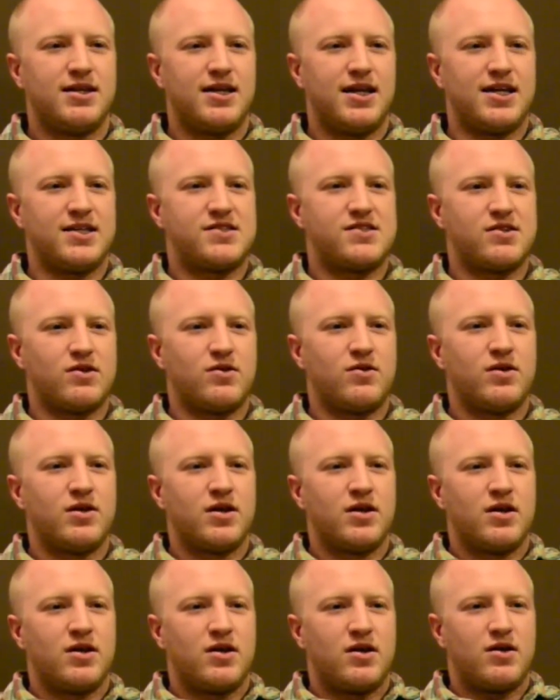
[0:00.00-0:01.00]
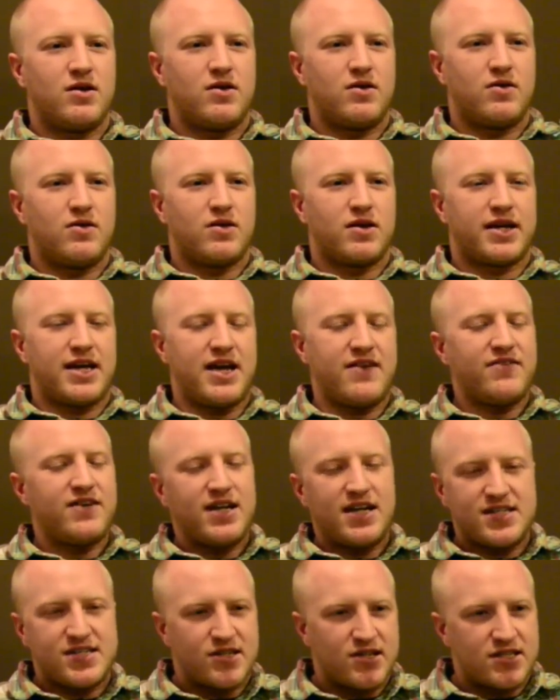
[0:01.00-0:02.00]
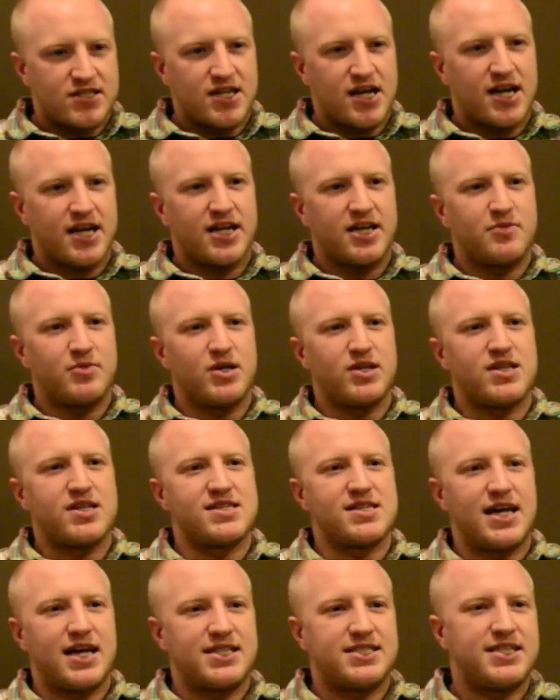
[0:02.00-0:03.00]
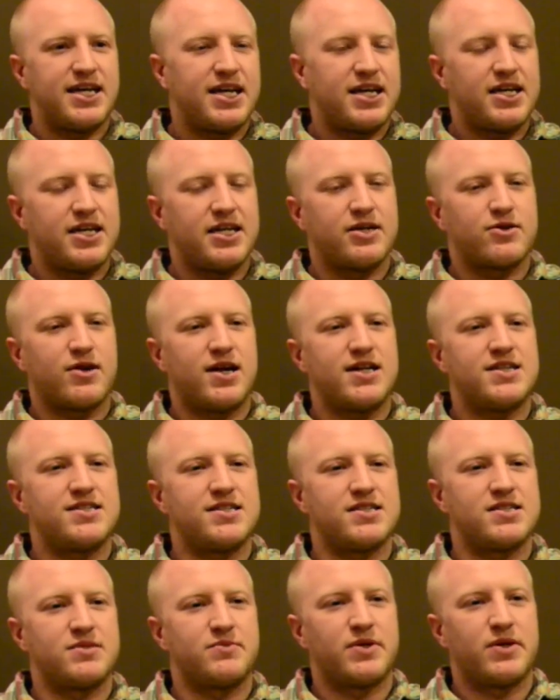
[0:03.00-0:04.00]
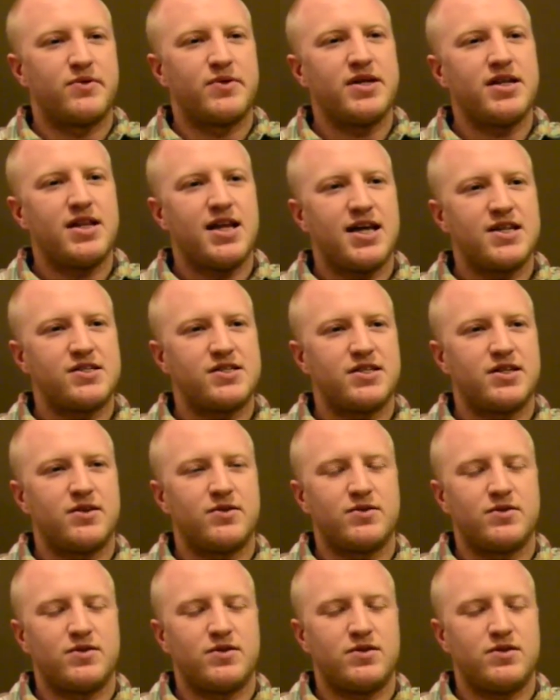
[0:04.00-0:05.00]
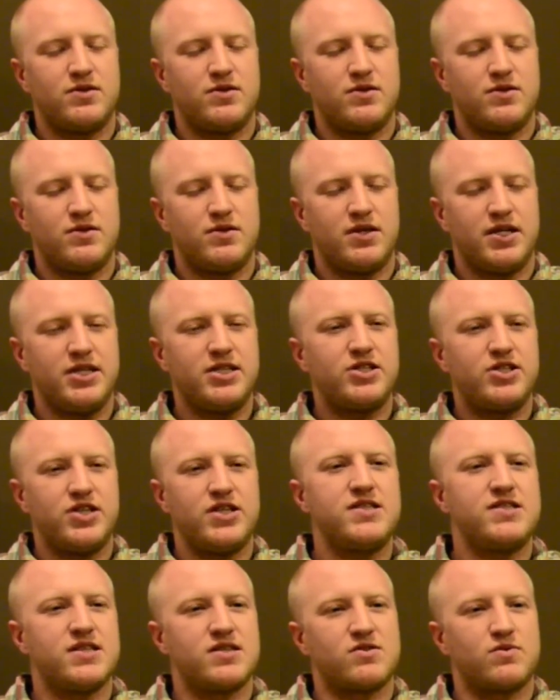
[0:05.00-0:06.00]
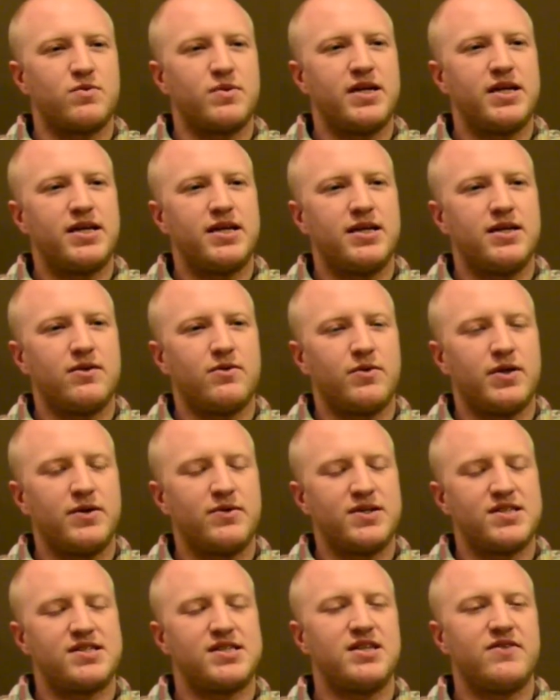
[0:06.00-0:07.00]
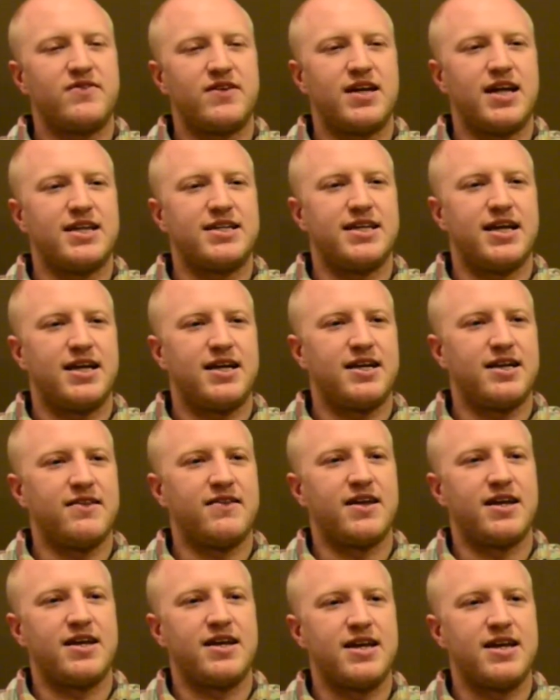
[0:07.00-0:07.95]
And so Kevin and I started talking about this identity crisis, and we realized, you know, in Jesus we receive an identity that